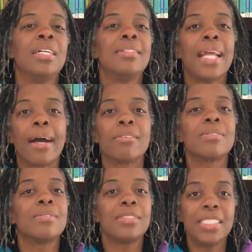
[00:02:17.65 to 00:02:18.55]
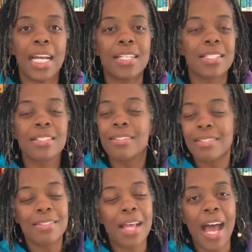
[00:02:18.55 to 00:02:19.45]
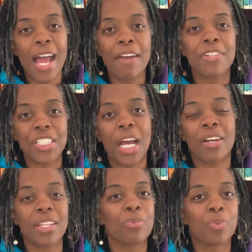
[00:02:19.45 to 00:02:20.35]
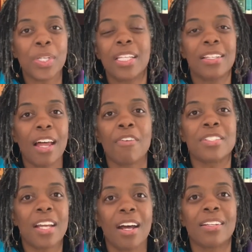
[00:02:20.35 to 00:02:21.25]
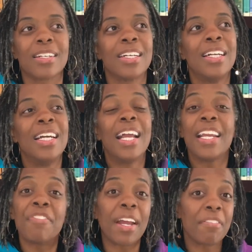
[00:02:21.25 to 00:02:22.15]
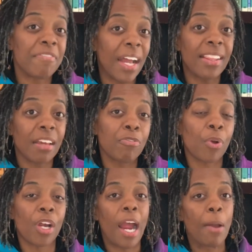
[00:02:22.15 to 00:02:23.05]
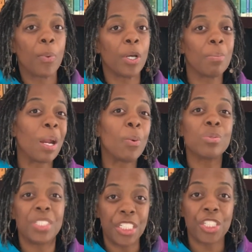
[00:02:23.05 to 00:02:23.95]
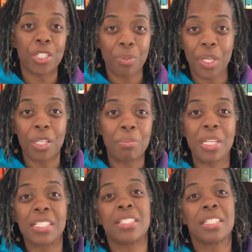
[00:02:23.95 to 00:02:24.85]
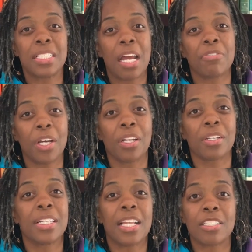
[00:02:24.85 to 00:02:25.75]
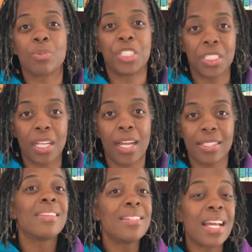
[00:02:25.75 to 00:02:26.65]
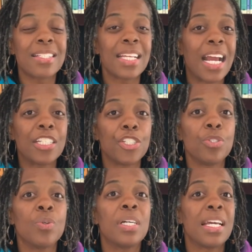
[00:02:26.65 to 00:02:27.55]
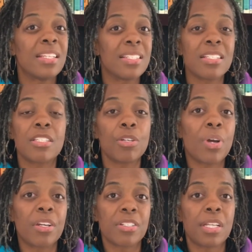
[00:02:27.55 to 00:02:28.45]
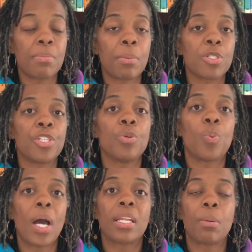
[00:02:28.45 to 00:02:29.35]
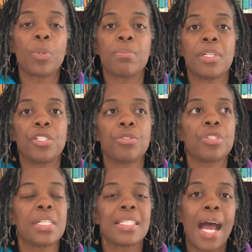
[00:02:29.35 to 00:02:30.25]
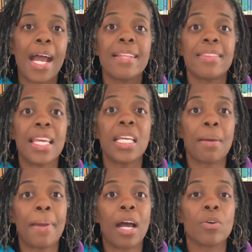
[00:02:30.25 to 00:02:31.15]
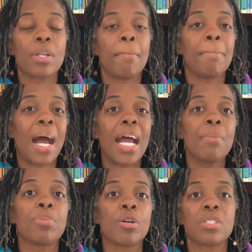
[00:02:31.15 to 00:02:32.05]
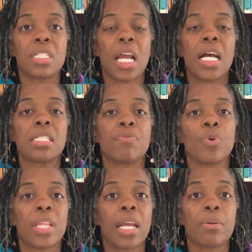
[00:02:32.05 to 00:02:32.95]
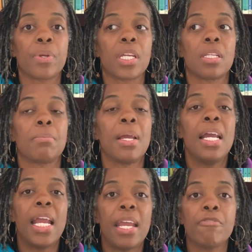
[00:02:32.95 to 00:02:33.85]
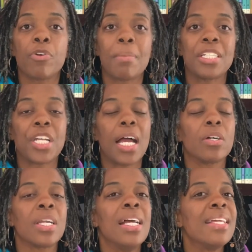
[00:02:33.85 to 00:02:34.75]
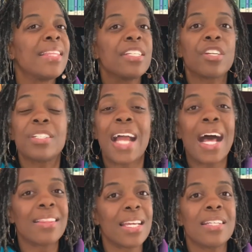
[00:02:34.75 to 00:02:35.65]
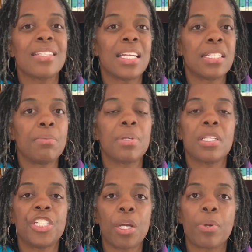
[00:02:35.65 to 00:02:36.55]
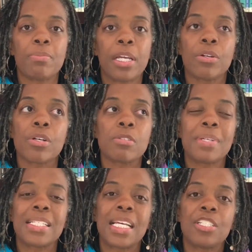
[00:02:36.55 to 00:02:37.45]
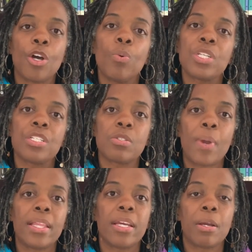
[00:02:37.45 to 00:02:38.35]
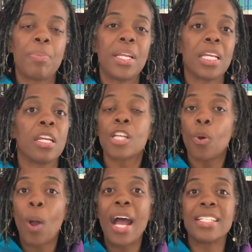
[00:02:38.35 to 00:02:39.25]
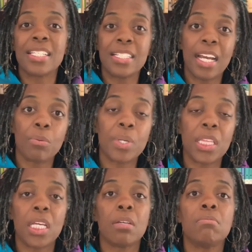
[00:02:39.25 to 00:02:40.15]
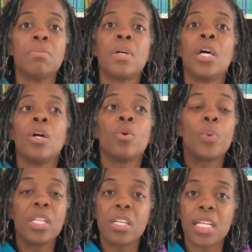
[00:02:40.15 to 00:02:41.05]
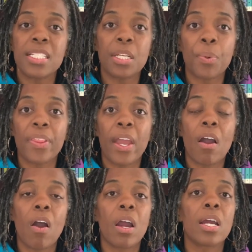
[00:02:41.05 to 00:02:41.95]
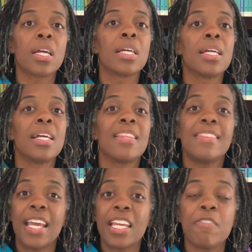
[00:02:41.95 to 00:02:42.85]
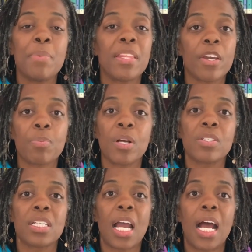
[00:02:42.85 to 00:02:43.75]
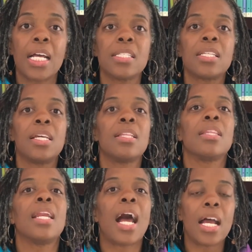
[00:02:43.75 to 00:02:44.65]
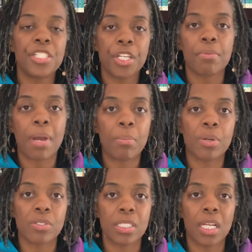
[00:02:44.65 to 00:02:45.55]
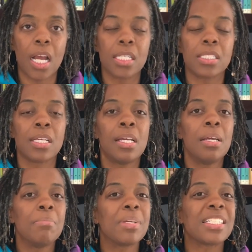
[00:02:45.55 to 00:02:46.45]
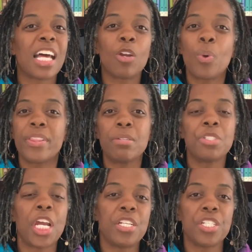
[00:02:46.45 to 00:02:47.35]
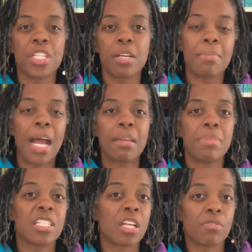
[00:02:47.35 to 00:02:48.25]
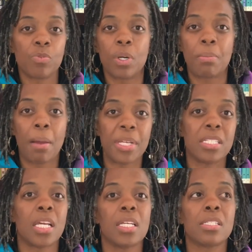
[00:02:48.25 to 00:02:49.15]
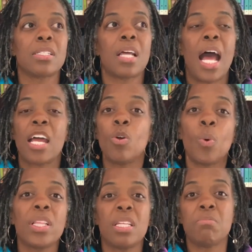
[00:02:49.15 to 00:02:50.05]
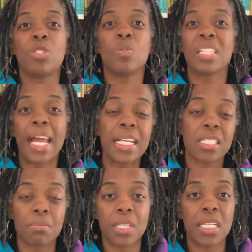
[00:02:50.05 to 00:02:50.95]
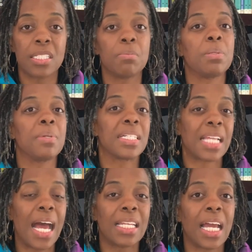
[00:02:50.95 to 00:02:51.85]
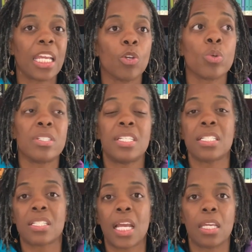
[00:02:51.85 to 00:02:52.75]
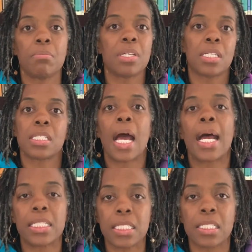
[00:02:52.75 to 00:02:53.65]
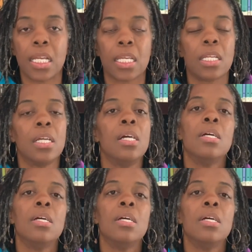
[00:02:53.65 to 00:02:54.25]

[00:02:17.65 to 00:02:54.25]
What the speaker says: Now, yes, I have a child that really loves color, and if I can find that for her, I will, but I won't ditch a curriculum because it doesn't have color and that's what she likes. The next thing I do, and this is still under step number two while I'm with my children, is I think about my pros and cons for that curriculum and for my child. These are not things that I typically share with my girls because I don't want to sway their opinion. So I sit down with them, we look and see where they are, they give me their pros and cons, then I share my pros and cons. Because I don't want them changing their mind based off of what mommy says. I don't want them to like something simply because I like it or dislike it because I dislike it.